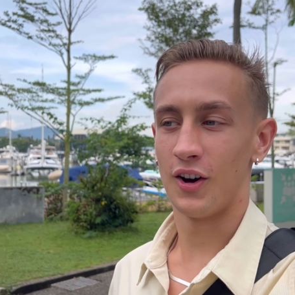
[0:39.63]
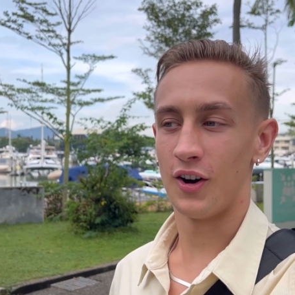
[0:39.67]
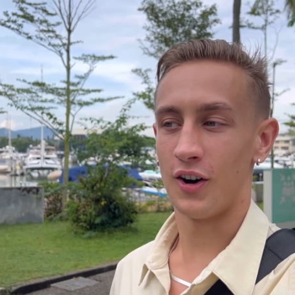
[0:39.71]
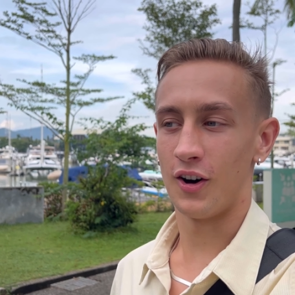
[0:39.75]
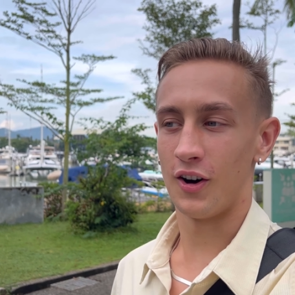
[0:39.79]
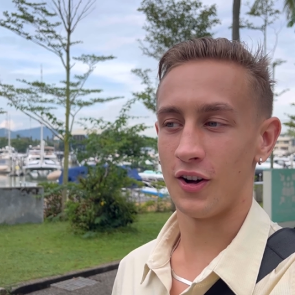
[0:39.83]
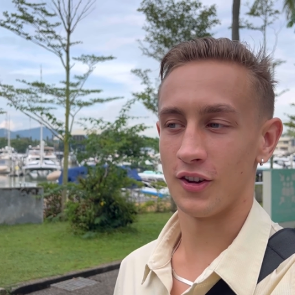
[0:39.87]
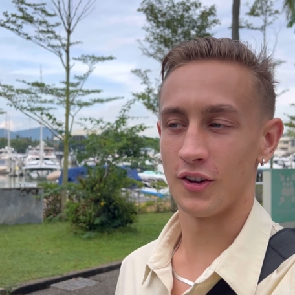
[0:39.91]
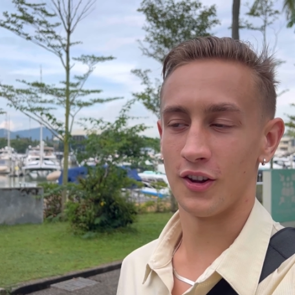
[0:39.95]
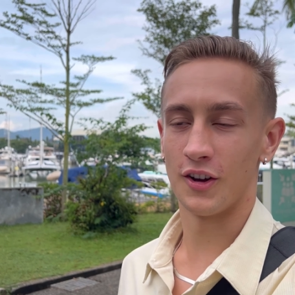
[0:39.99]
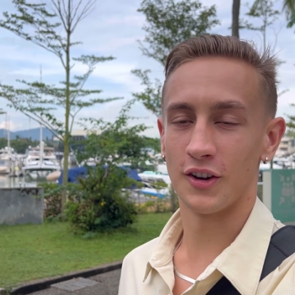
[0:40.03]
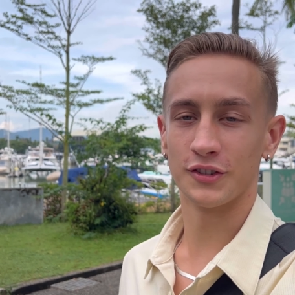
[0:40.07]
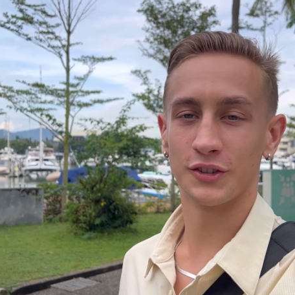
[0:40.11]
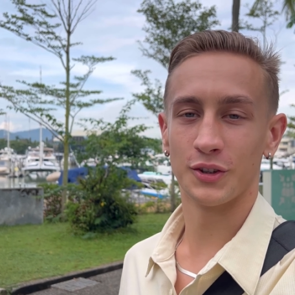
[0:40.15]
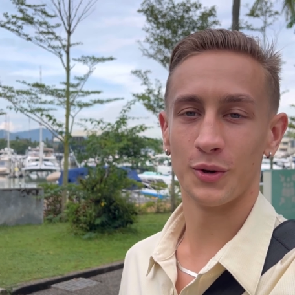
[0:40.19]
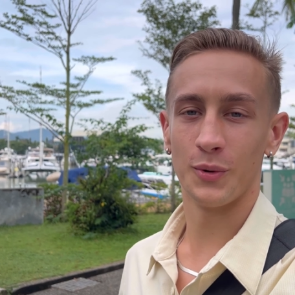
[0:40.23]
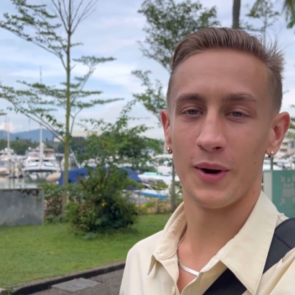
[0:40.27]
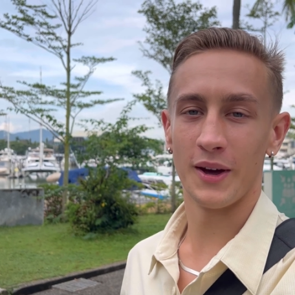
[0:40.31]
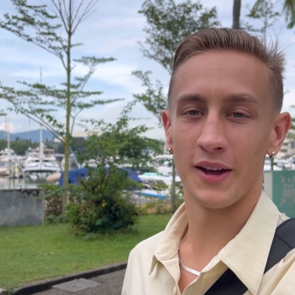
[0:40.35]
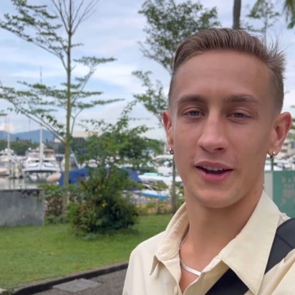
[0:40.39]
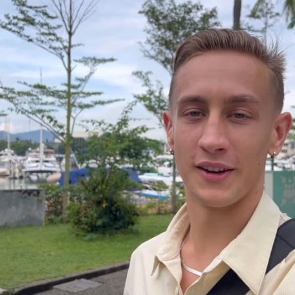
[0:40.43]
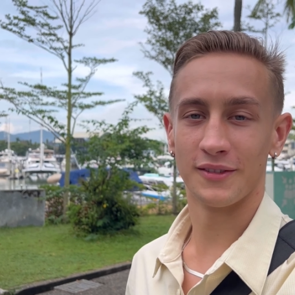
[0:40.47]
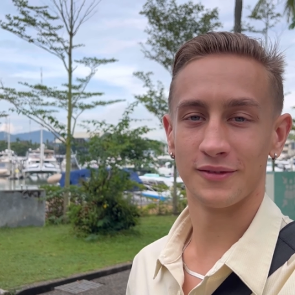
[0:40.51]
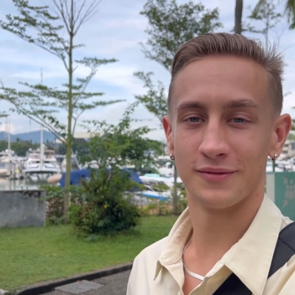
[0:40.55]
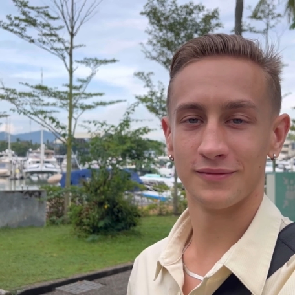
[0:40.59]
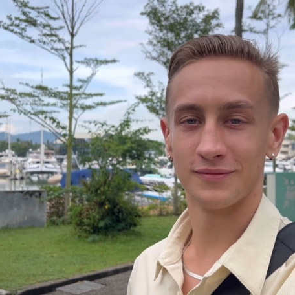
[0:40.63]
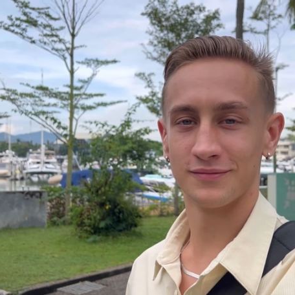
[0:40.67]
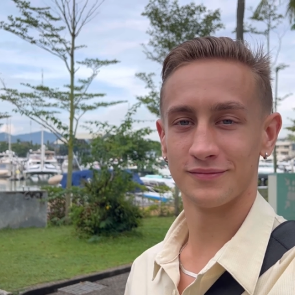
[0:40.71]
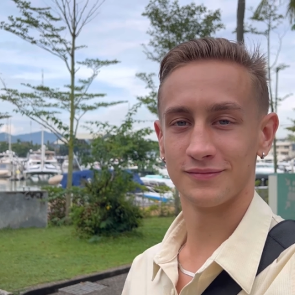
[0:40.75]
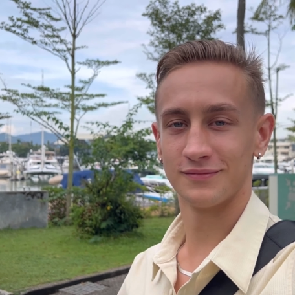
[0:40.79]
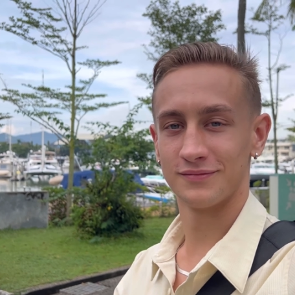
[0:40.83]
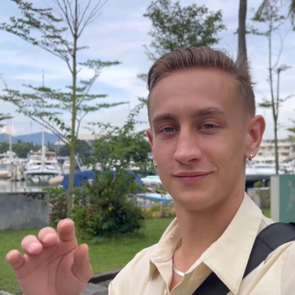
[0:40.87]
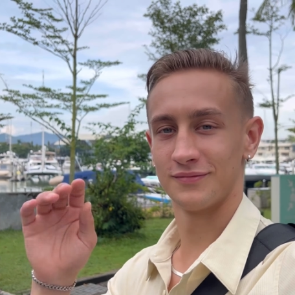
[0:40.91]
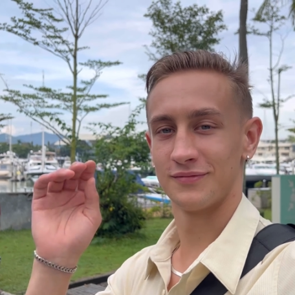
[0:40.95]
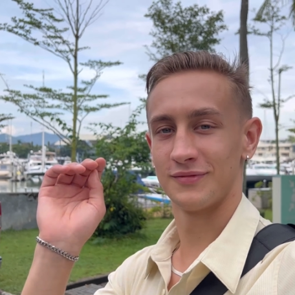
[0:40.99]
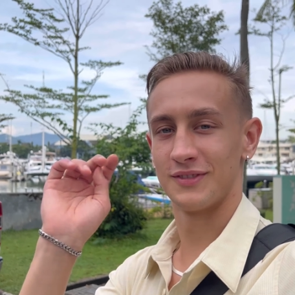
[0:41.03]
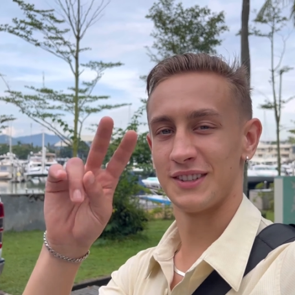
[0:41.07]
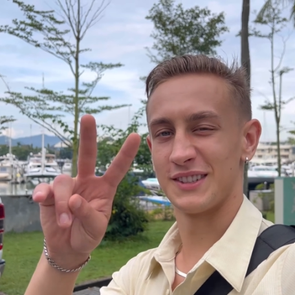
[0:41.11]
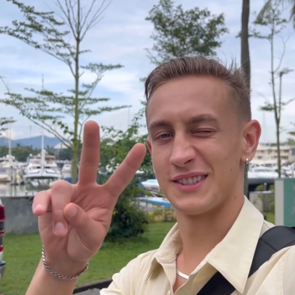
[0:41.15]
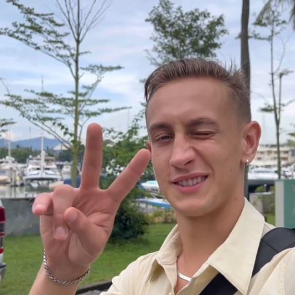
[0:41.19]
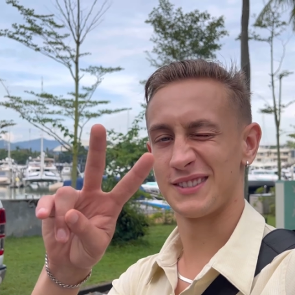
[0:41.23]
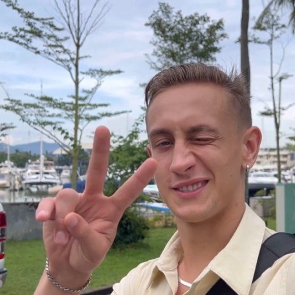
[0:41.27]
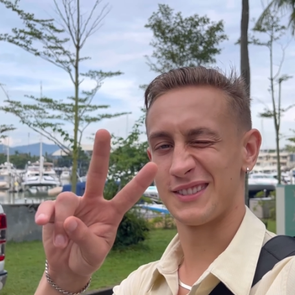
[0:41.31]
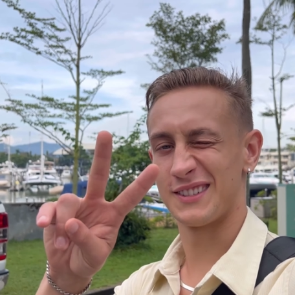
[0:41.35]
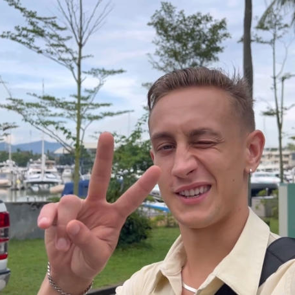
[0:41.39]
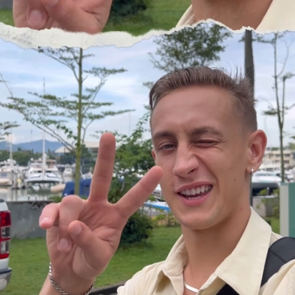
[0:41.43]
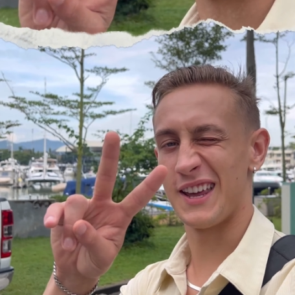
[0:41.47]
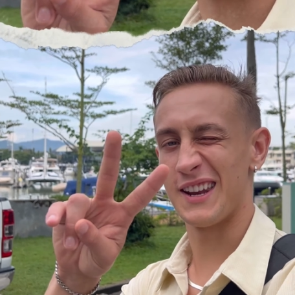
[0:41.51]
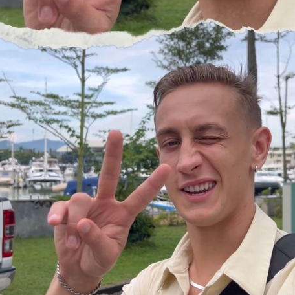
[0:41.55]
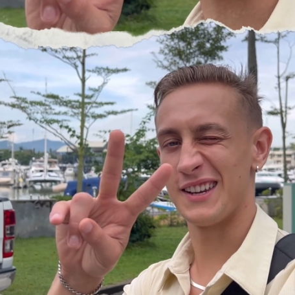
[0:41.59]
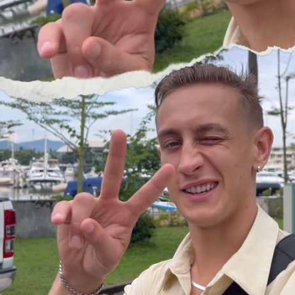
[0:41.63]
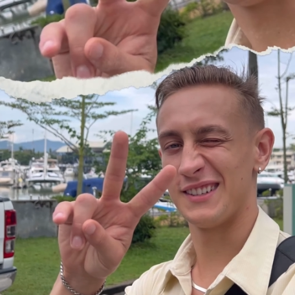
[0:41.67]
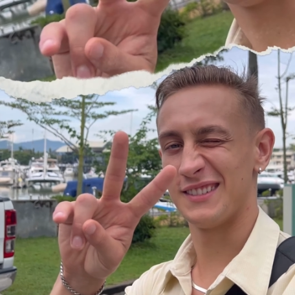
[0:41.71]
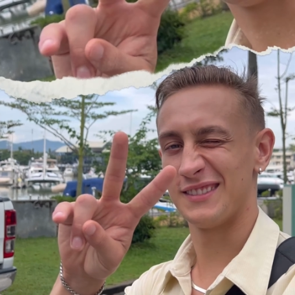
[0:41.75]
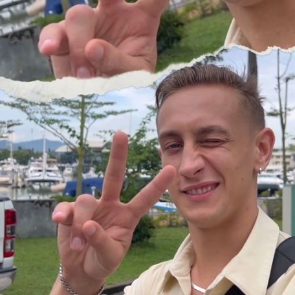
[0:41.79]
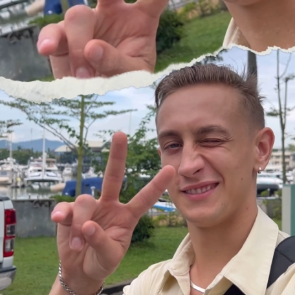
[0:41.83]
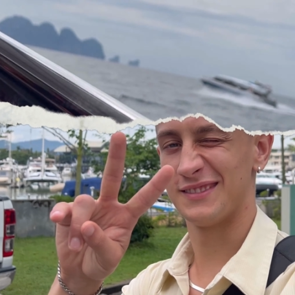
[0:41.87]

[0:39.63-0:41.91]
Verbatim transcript: all along the way. Get it.